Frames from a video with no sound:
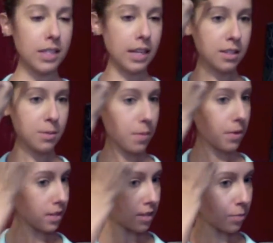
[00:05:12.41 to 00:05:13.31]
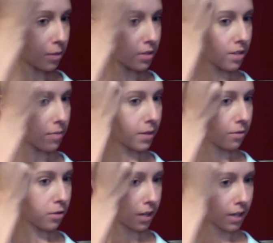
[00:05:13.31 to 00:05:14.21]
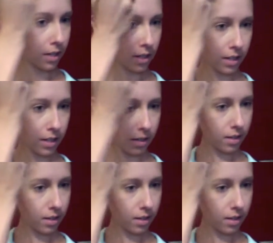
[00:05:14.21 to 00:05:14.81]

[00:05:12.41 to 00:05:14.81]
up on the temples of my forehead.